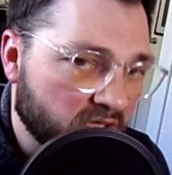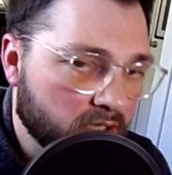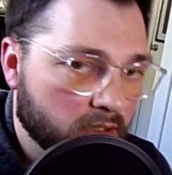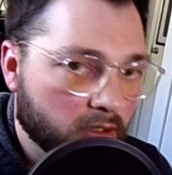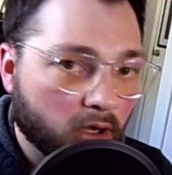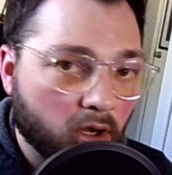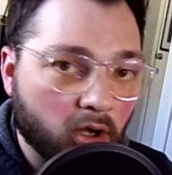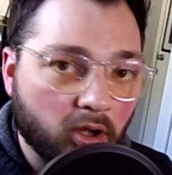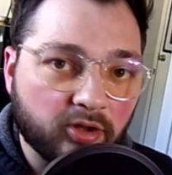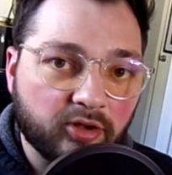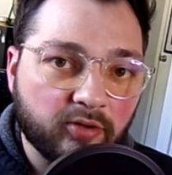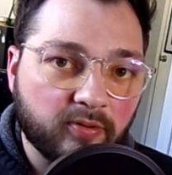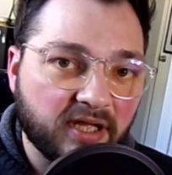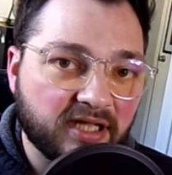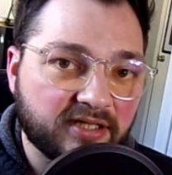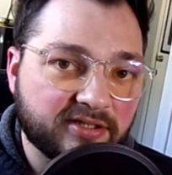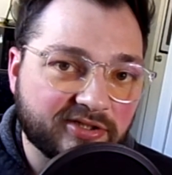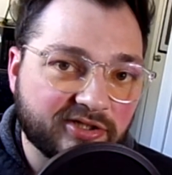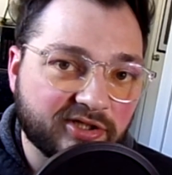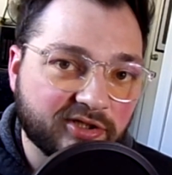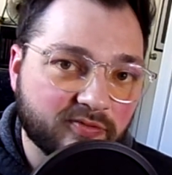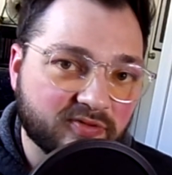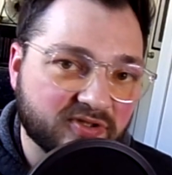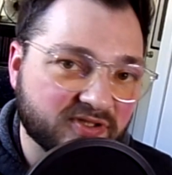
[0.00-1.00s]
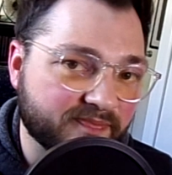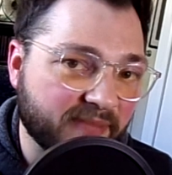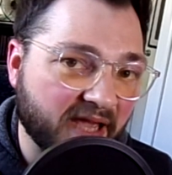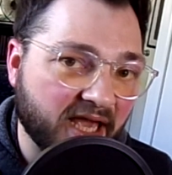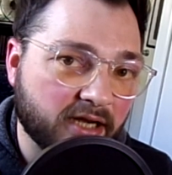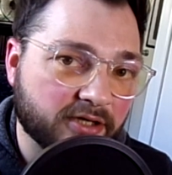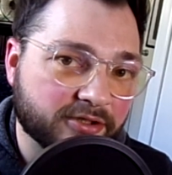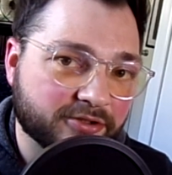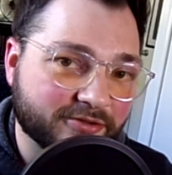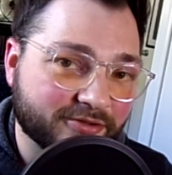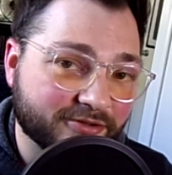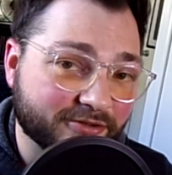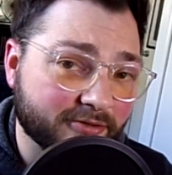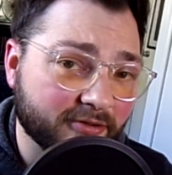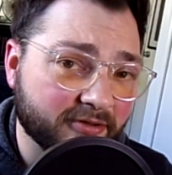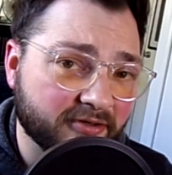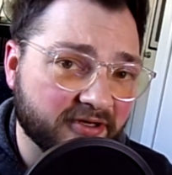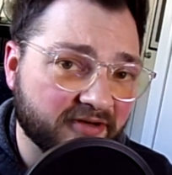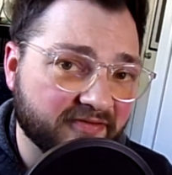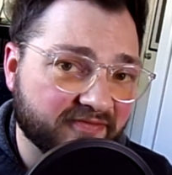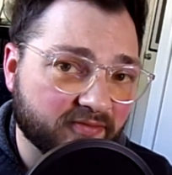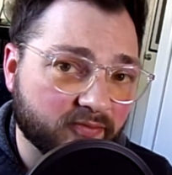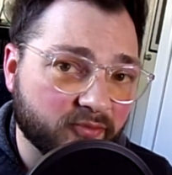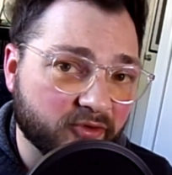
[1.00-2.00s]
All you had to do was banish a
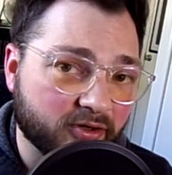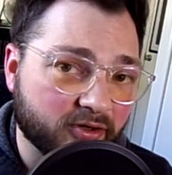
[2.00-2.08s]
Dragunity from your